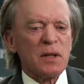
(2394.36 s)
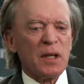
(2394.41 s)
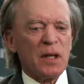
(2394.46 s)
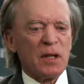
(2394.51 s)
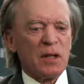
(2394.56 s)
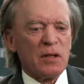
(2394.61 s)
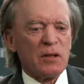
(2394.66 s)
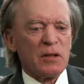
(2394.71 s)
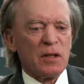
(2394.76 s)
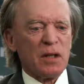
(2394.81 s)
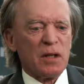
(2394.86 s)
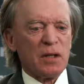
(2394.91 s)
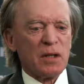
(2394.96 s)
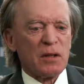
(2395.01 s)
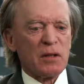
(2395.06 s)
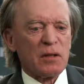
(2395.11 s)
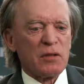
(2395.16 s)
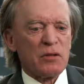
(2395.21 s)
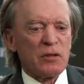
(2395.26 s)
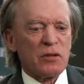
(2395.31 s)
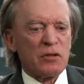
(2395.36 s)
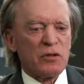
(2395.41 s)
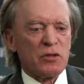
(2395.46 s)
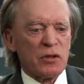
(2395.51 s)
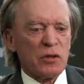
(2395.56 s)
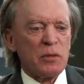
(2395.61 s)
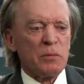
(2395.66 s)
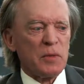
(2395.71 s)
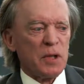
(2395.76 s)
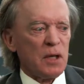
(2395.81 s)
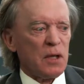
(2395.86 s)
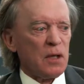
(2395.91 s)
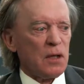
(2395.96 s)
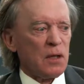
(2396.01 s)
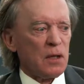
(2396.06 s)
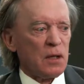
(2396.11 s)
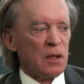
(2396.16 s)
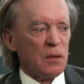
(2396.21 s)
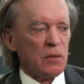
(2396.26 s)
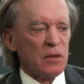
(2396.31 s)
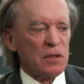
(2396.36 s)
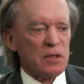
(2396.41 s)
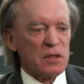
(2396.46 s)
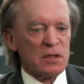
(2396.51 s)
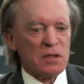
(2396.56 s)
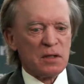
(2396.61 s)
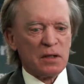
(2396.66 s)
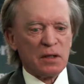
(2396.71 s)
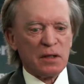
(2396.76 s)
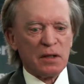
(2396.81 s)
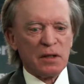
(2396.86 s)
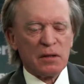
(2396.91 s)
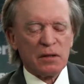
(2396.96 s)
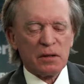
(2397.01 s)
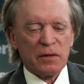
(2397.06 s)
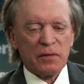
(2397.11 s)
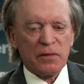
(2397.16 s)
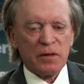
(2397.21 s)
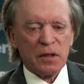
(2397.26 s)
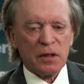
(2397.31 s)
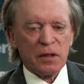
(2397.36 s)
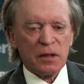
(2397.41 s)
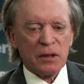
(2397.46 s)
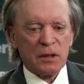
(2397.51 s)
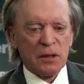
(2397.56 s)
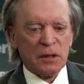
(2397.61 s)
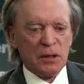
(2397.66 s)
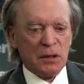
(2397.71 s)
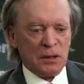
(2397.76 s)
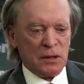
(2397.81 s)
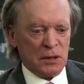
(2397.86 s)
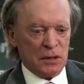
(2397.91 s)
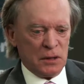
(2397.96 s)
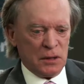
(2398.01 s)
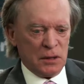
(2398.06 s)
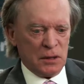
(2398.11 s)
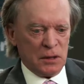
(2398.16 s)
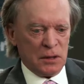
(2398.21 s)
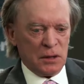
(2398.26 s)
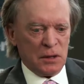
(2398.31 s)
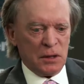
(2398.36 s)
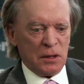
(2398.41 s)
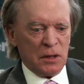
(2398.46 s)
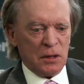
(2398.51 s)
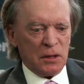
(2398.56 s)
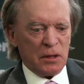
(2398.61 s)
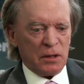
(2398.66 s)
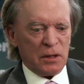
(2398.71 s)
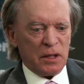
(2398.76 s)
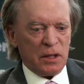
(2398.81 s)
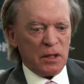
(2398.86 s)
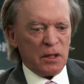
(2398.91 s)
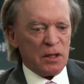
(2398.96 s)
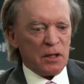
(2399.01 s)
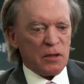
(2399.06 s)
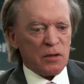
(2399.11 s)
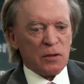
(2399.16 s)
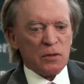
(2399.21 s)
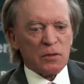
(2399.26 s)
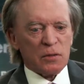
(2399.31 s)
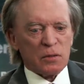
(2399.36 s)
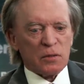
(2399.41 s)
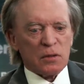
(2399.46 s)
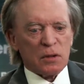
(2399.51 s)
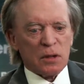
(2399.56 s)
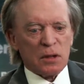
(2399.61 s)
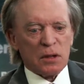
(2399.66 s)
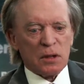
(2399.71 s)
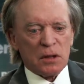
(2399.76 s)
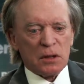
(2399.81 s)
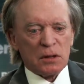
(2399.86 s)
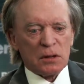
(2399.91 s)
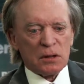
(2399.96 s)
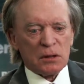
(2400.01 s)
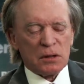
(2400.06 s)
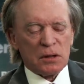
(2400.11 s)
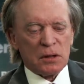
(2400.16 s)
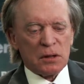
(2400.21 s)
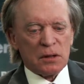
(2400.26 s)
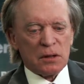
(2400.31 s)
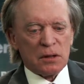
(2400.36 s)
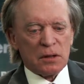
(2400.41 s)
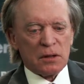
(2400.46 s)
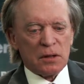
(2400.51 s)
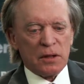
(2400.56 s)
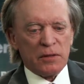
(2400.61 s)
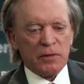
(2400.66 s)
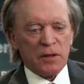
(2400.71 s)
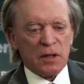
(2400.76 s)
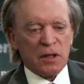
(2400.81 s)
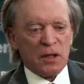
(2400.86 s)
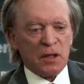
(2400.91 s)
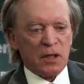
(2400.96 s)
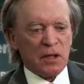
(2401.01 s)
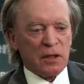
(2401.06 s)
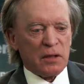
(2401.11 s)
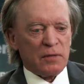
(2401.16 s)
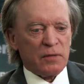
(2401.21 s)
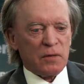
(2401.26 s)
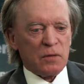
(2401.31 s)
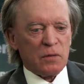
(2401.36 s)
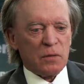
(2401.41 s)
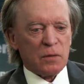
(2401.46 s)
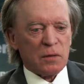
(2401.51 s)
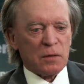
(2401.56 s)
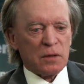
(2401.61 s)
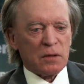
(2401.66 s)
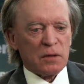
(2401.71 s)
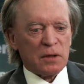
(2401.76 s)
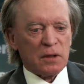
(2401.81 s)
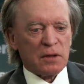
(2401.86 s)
of that in Germany, which is the leader of the EU. They've had a negative quarter,